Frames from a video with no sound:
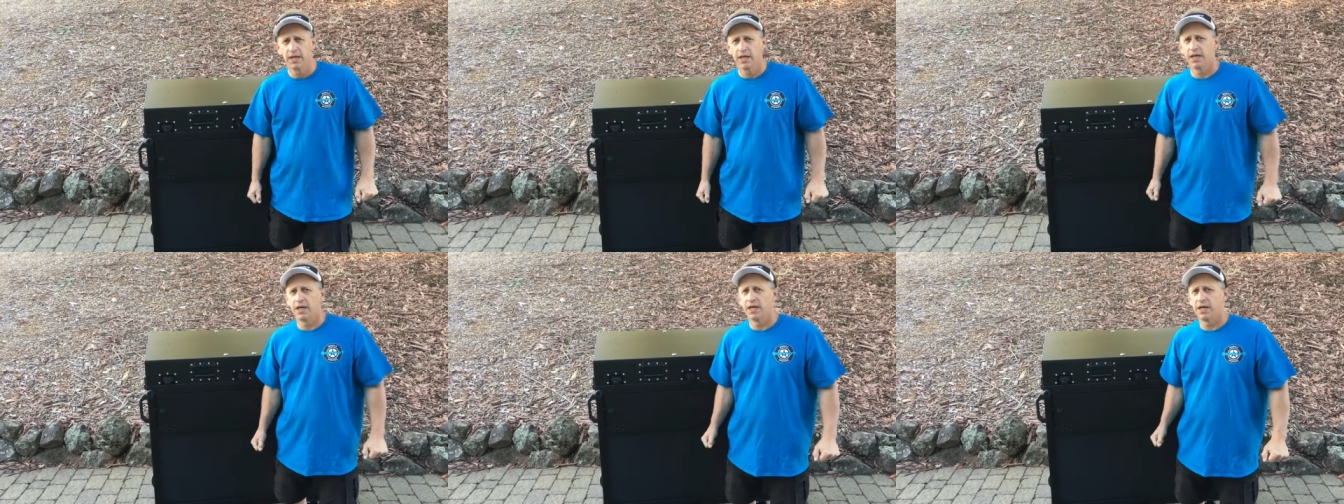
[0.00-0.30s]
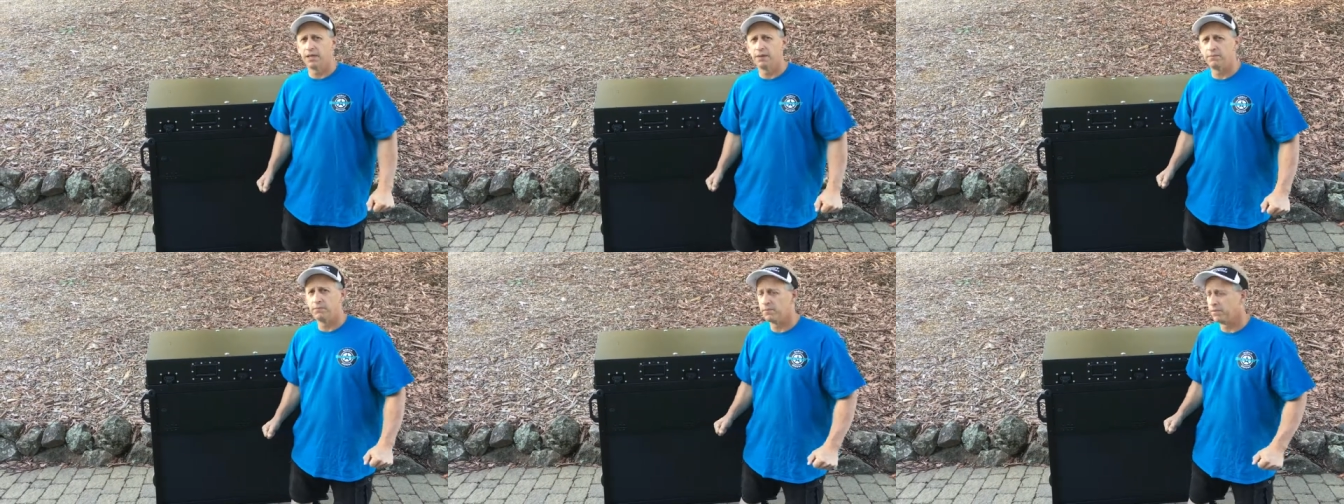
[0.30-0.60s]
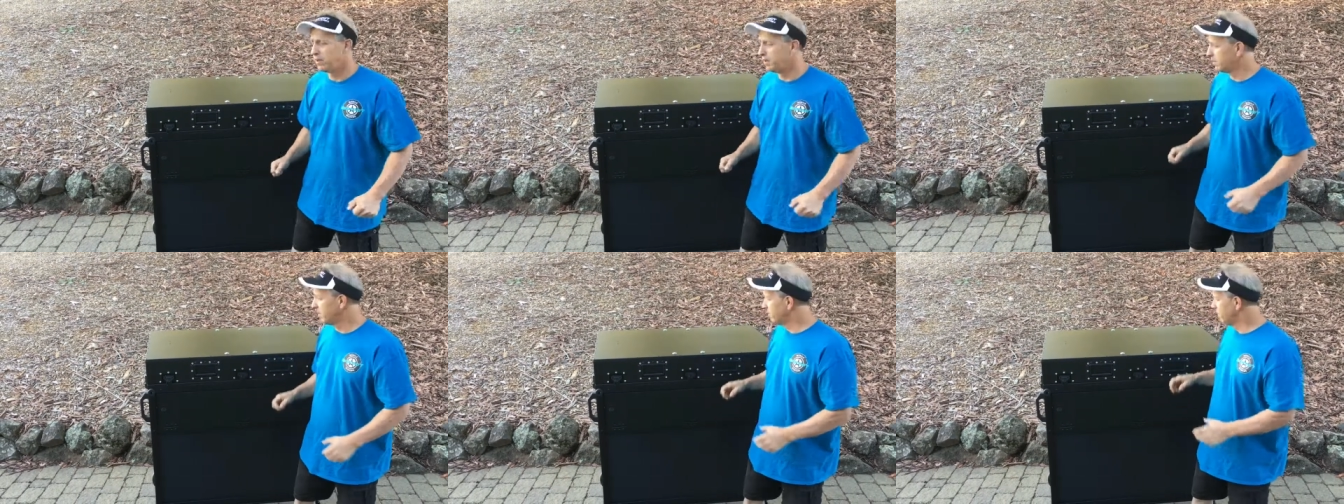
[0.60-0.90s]
Um,
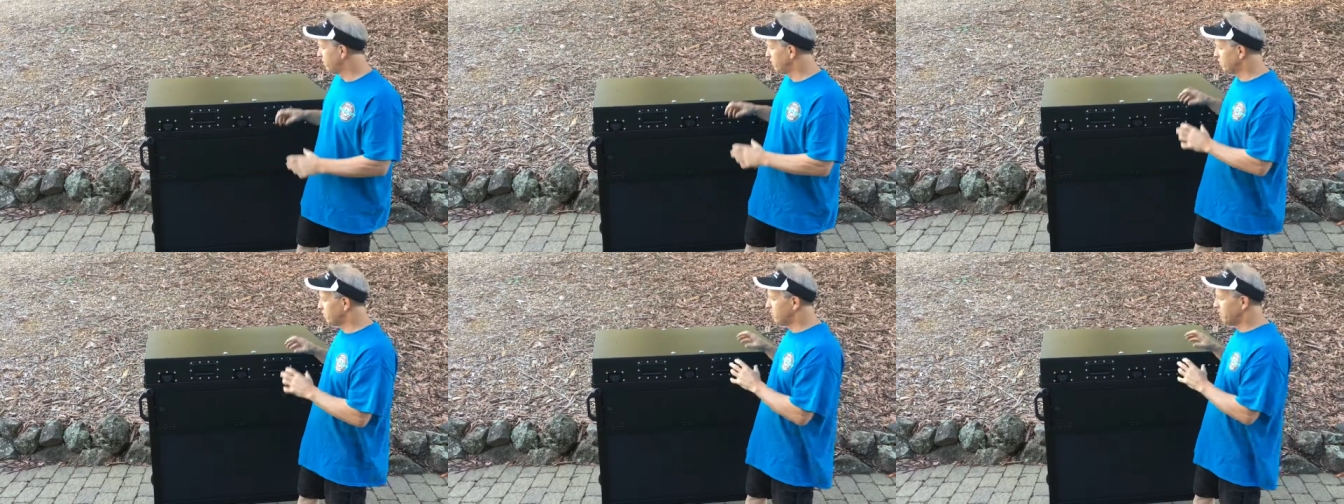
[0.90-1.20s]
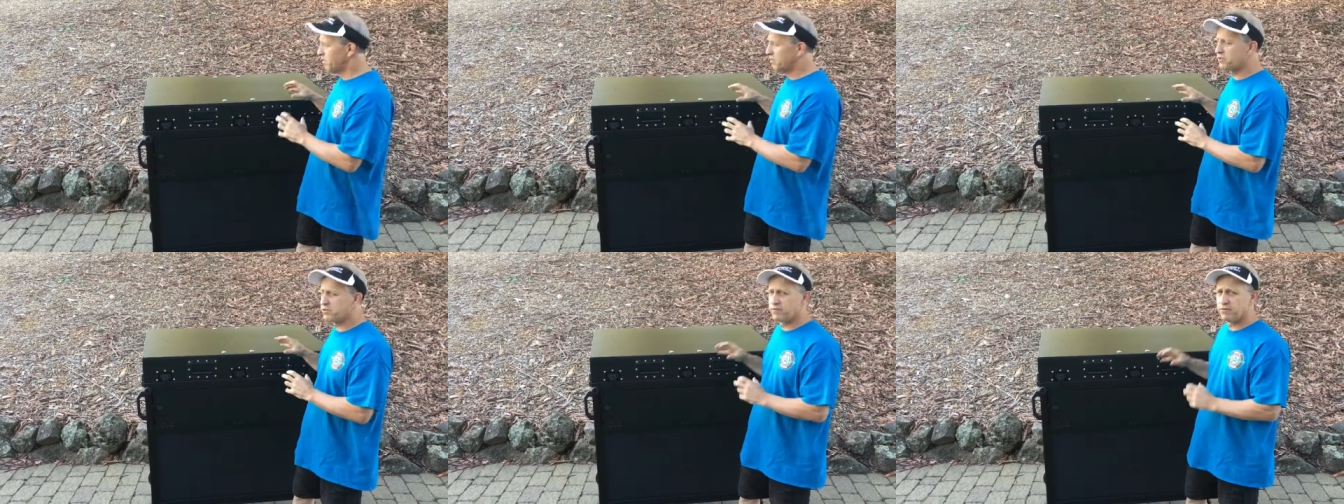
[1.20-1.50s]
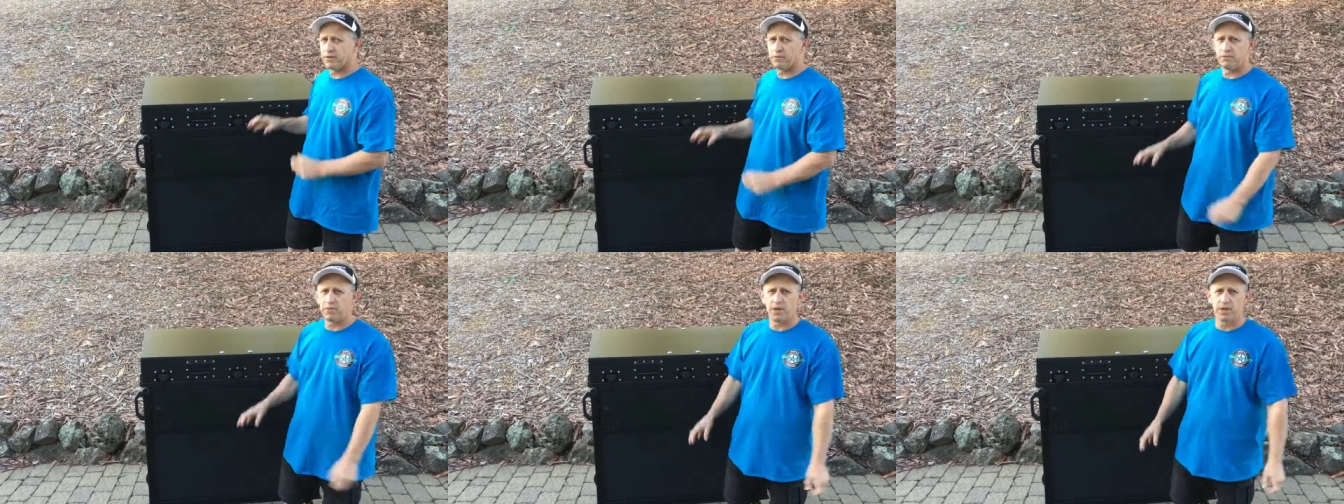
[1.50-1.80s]
Most
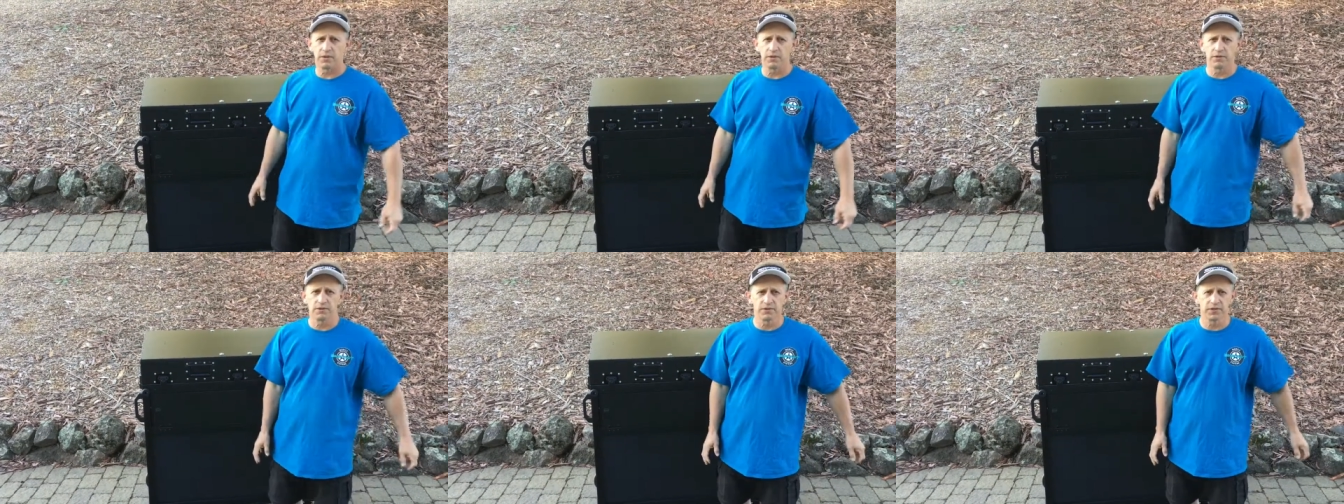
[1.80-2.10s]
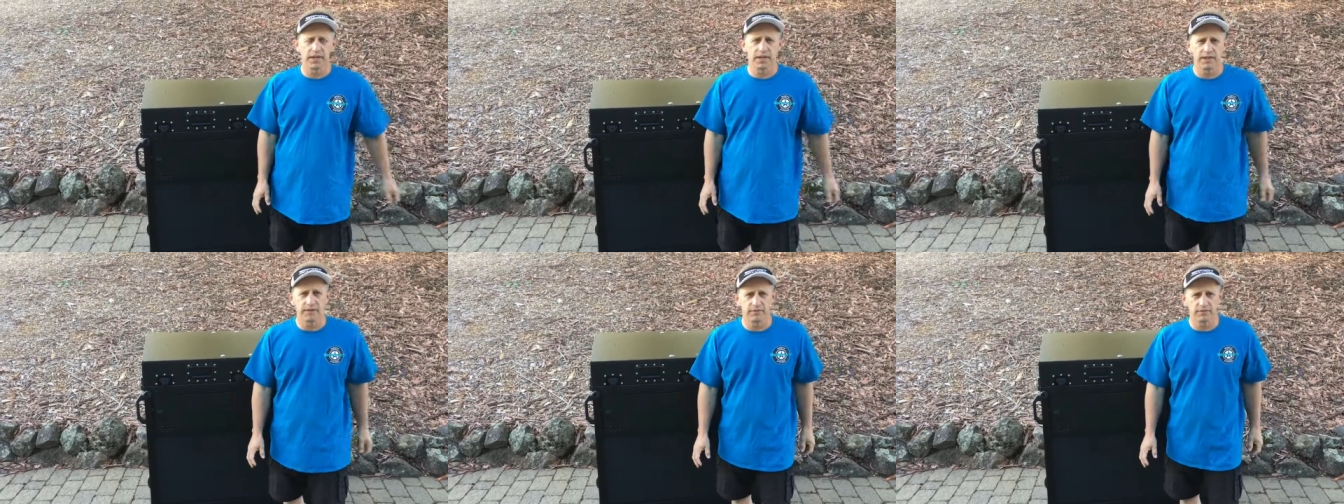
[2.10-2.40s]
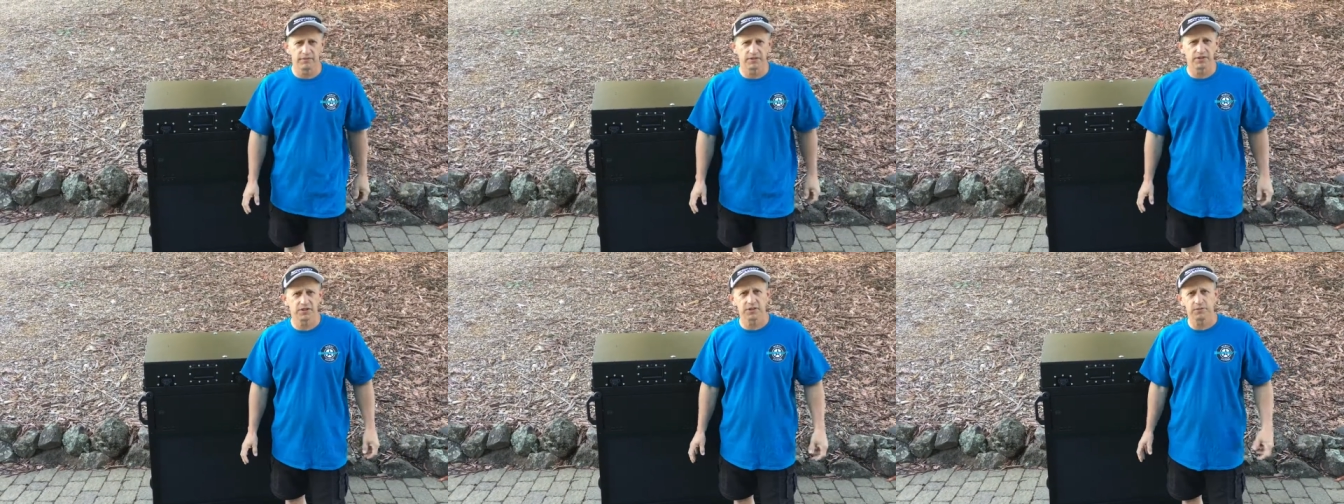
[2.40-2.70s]
of our models
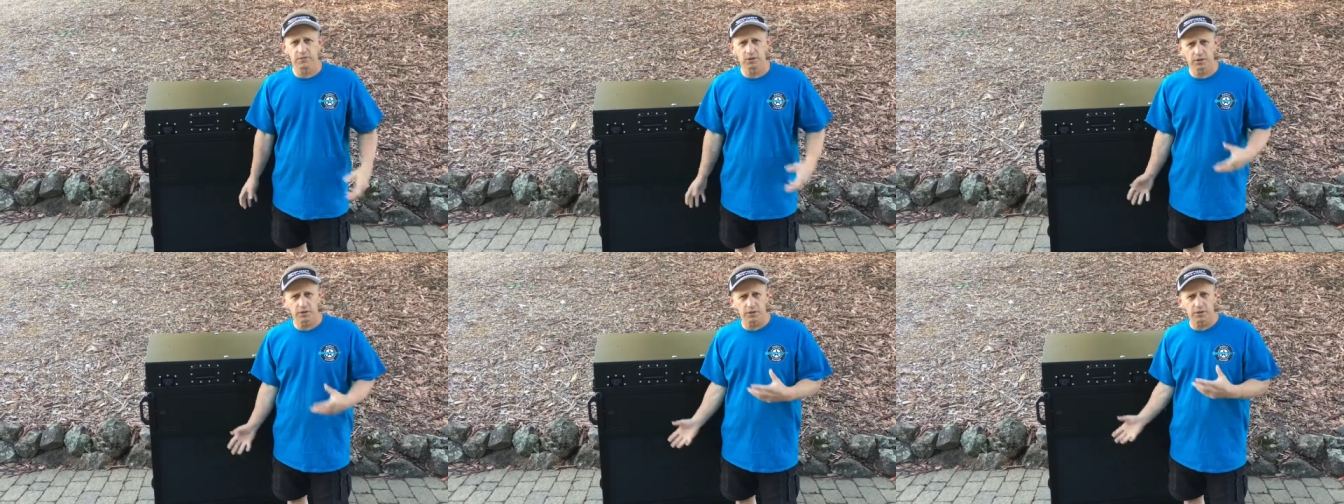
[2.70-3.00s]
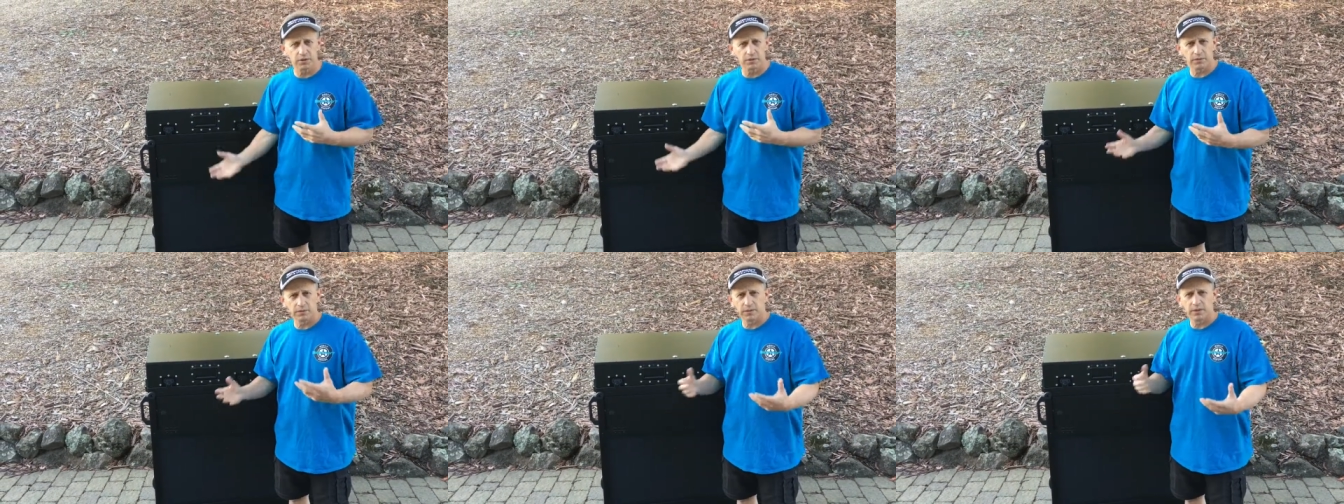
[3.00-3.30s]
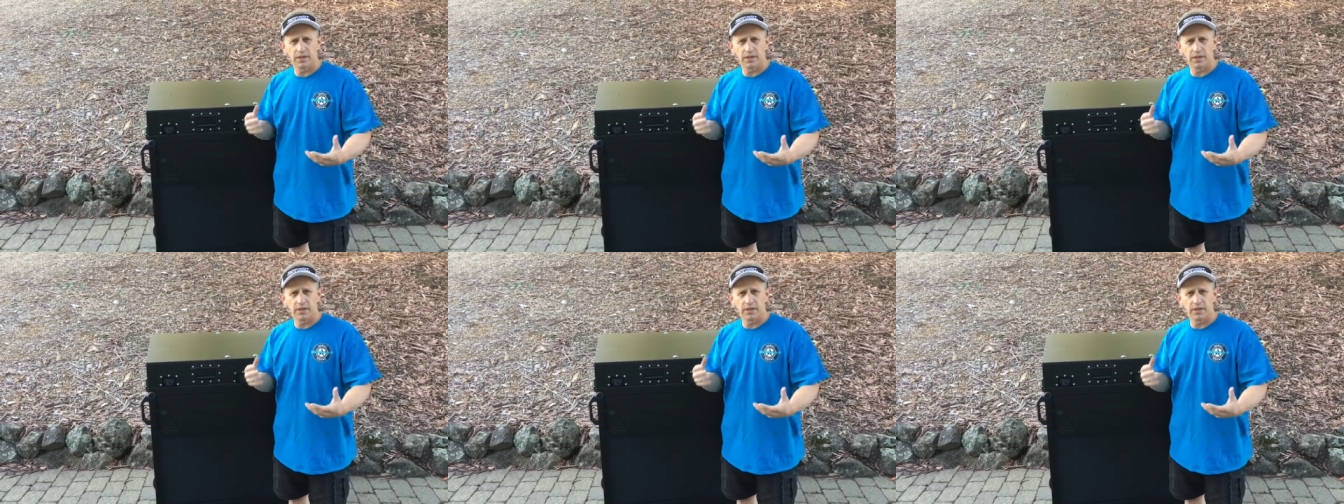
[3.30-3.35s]
have similar